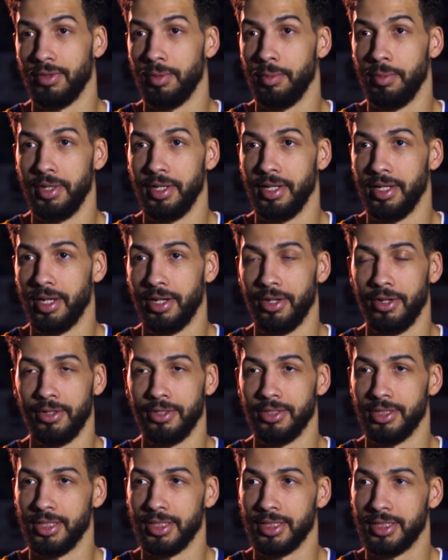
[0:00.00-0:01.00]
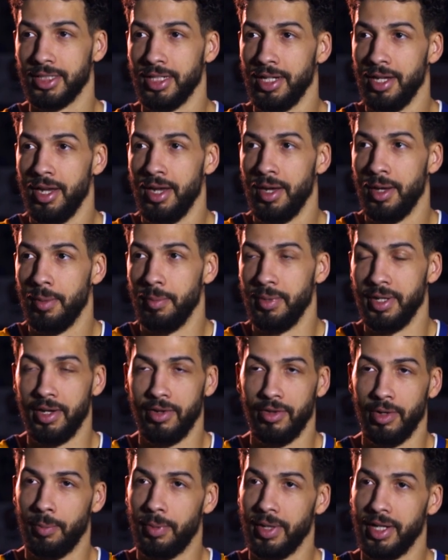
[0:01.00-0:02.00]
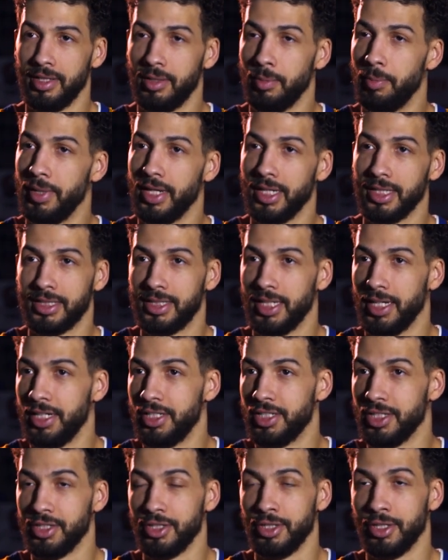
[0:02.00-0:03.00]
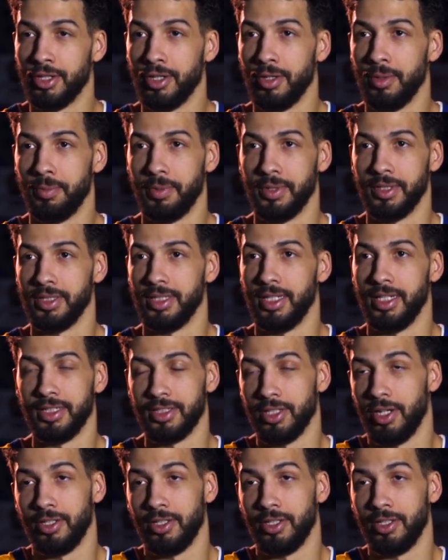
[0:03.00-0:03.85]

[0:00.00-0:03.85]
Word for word: for me, and I was just being able to play at the biggest stage in Europe is